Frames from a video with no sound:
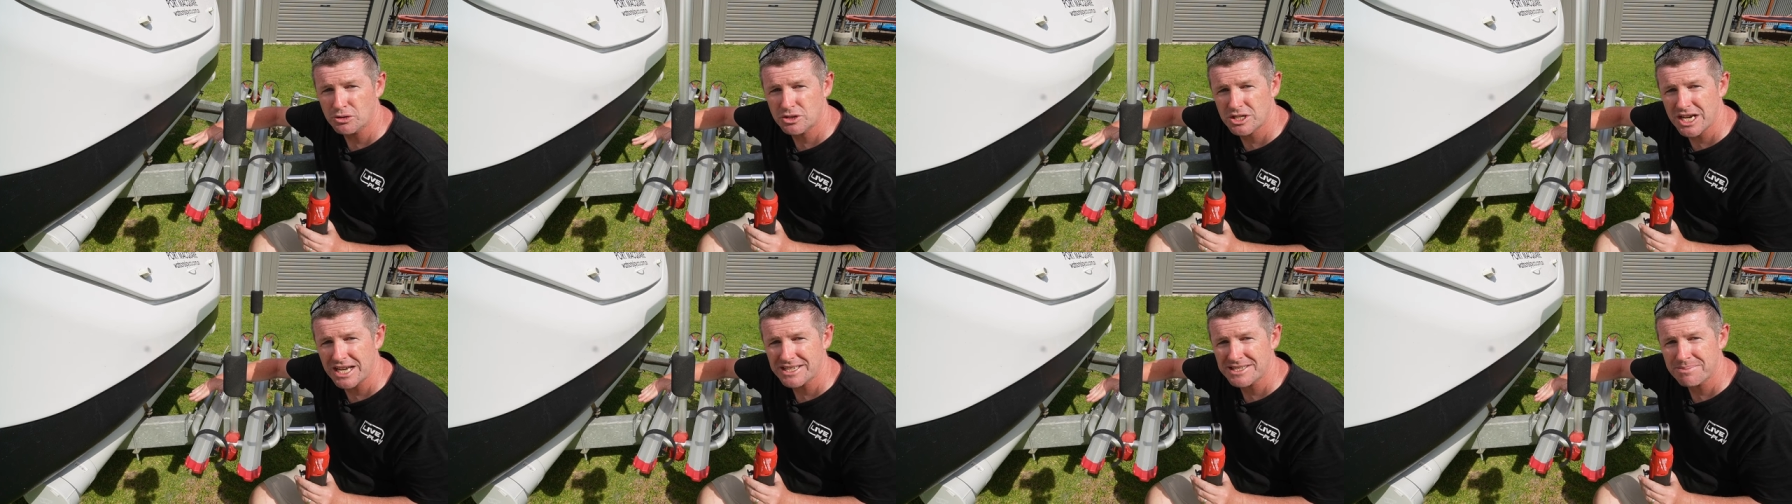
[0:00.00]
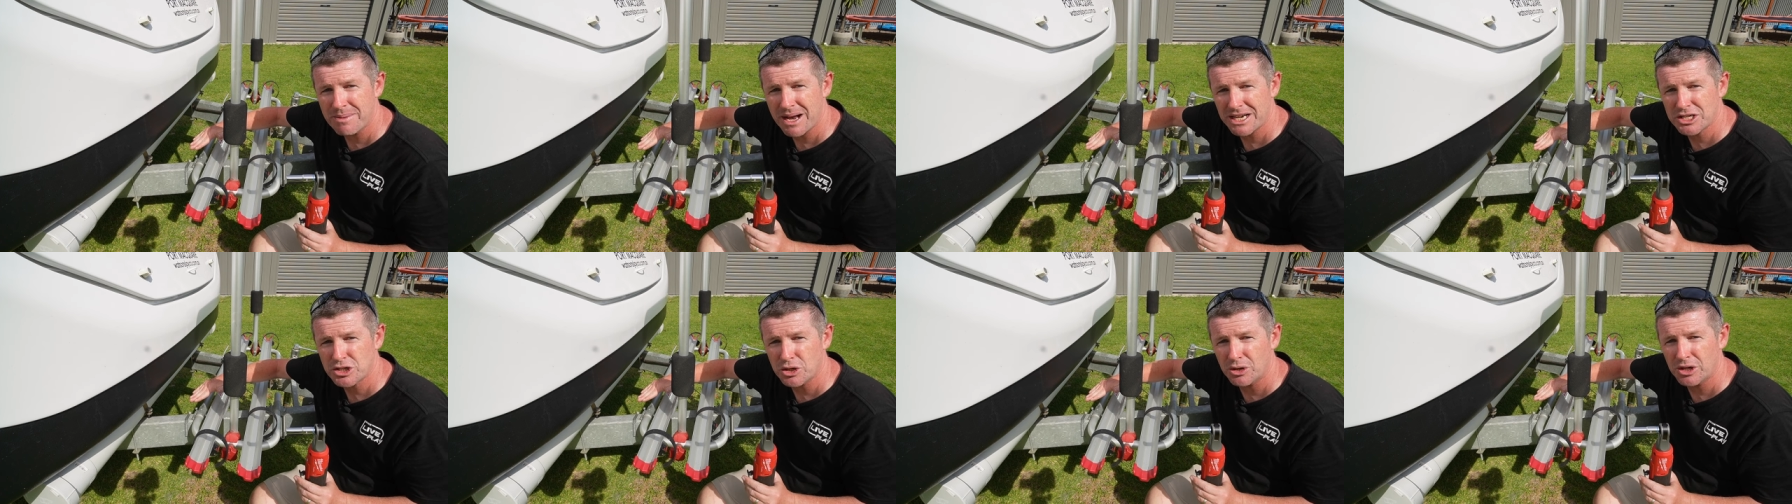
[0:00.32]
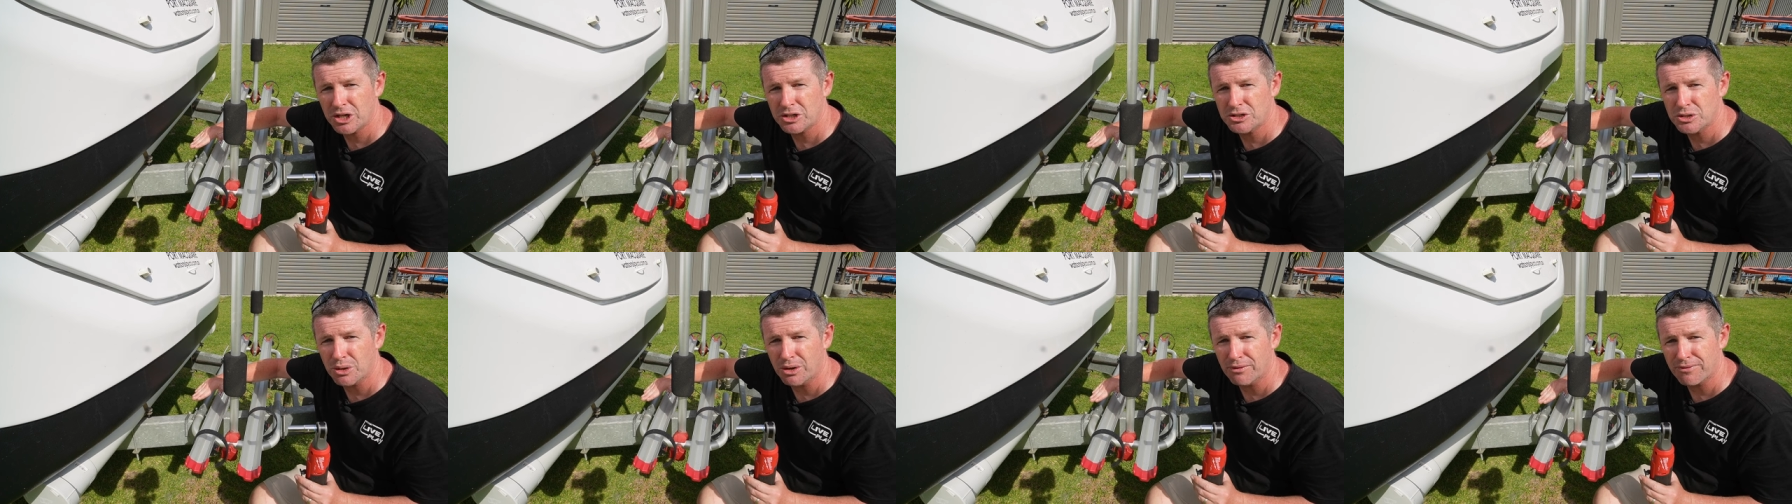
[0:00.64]
just make sure
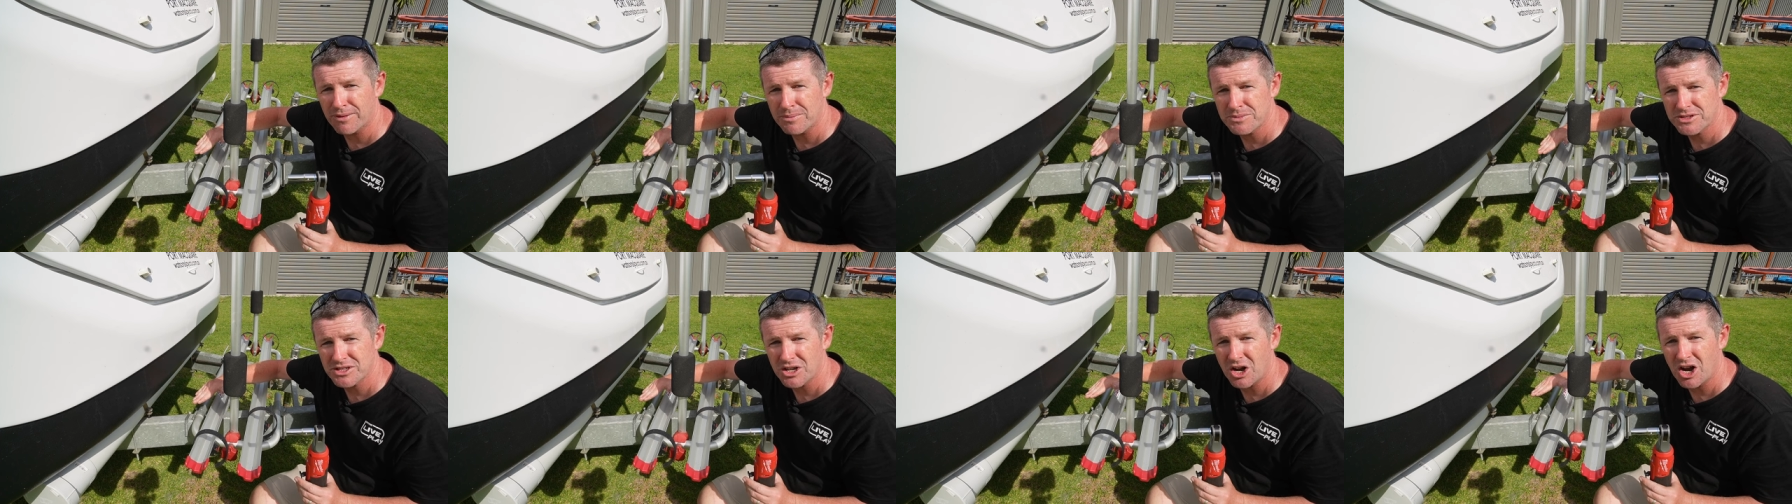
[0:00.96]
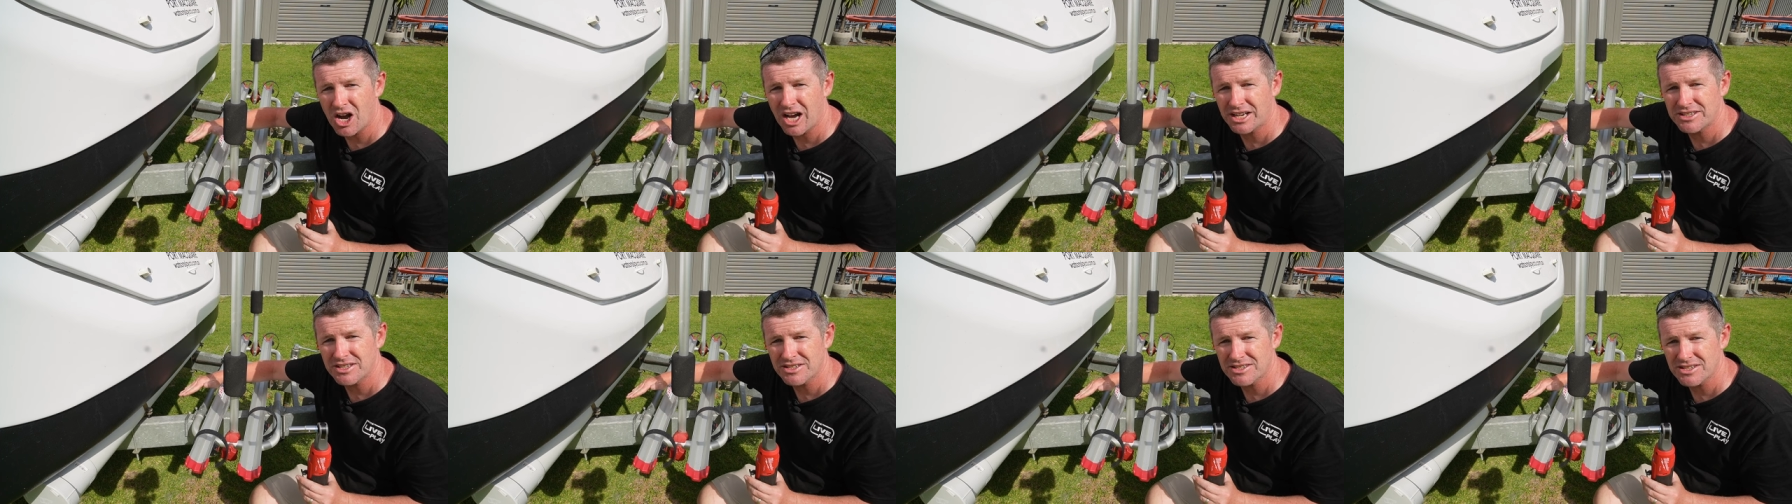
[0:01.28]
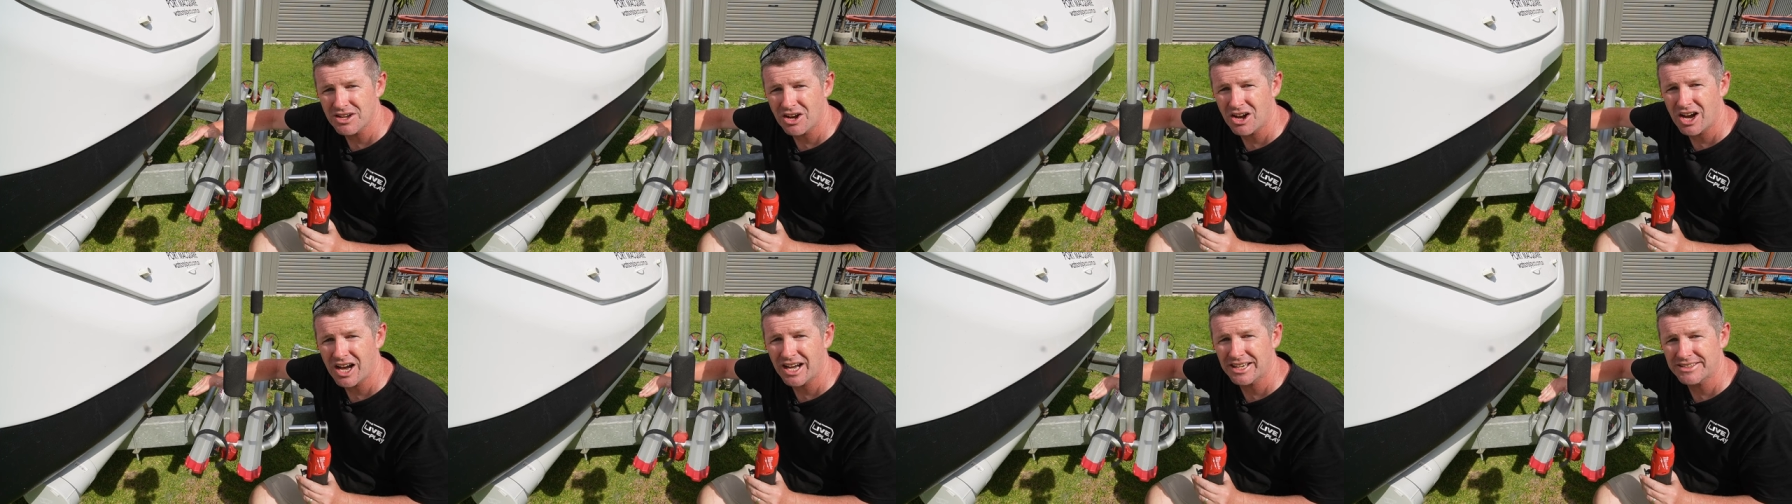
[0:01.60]
you do it from side to
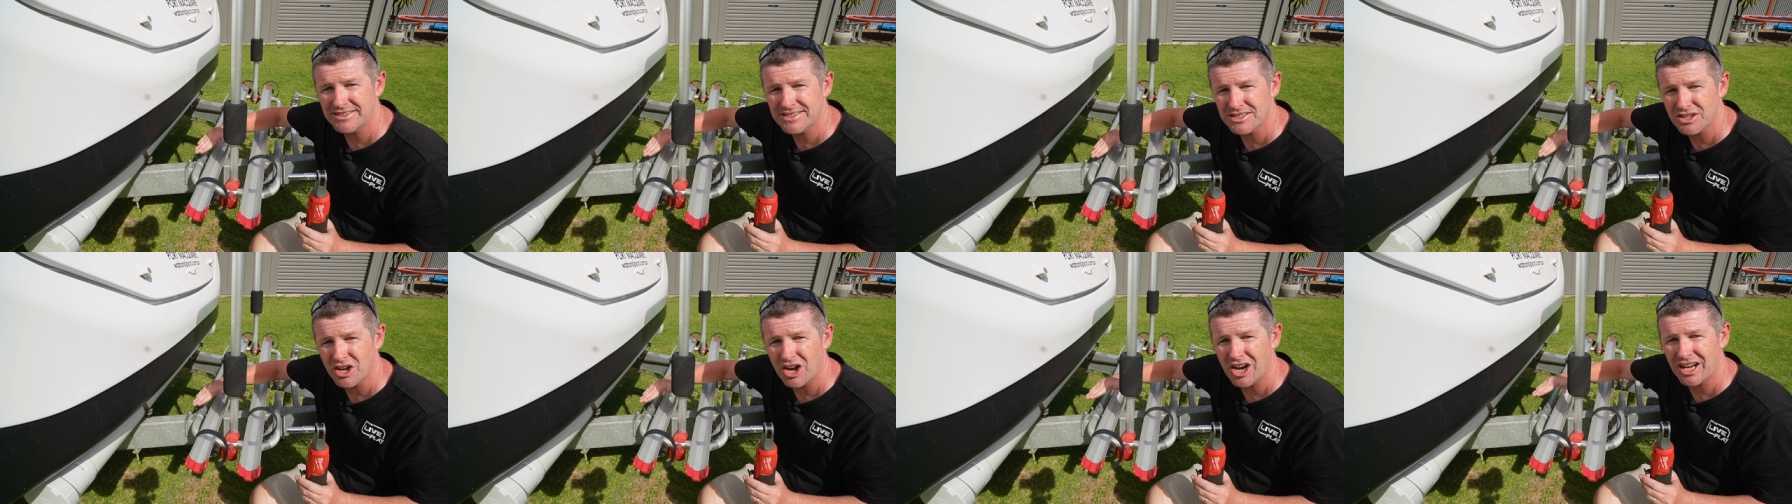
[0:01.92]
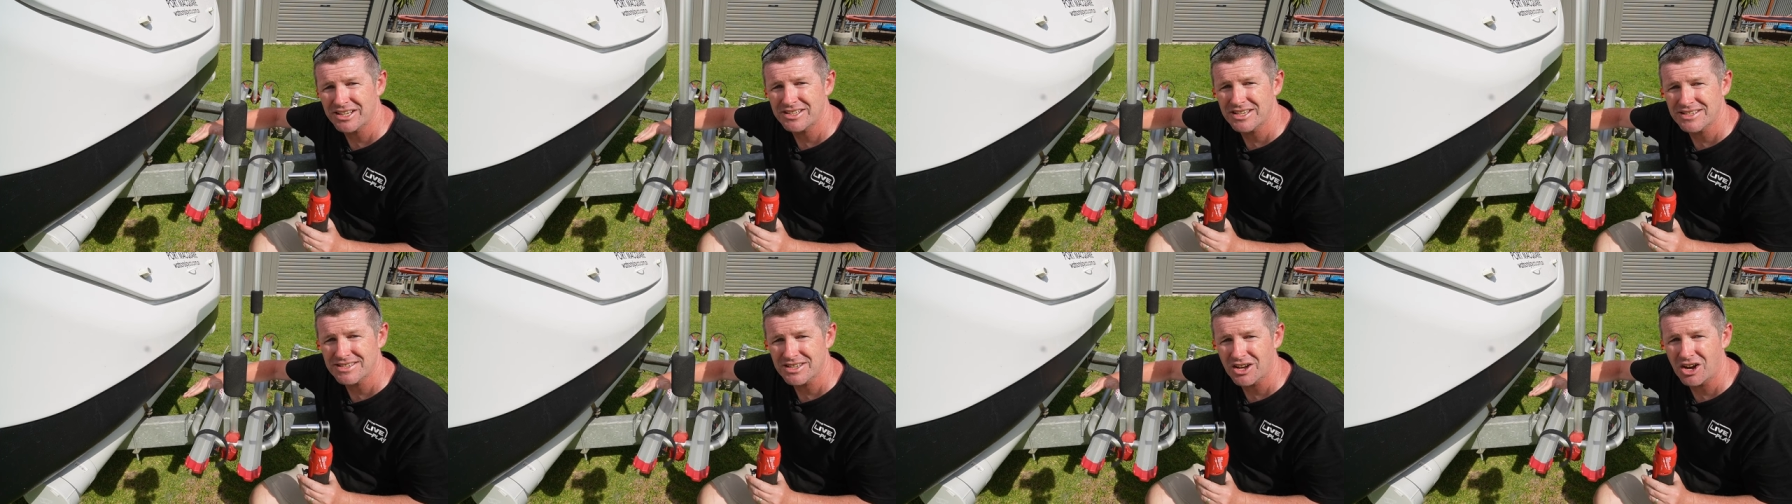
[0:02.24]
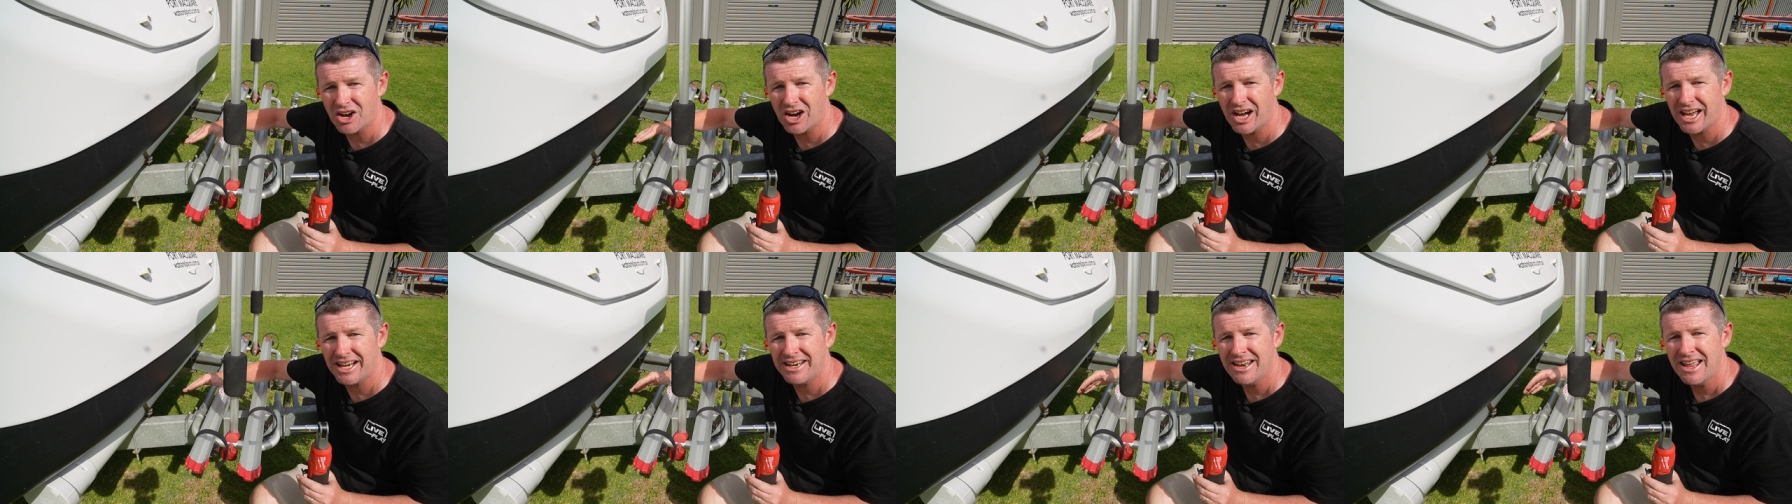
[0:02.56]
side, side to
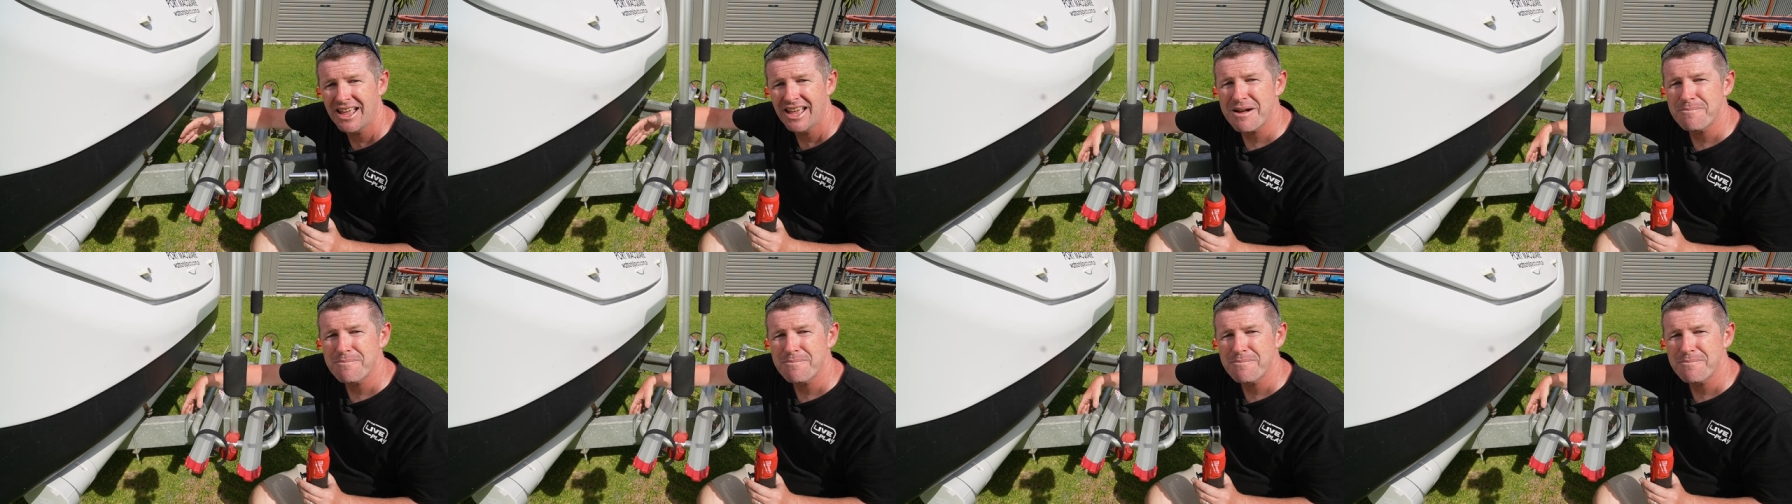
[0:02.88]
side,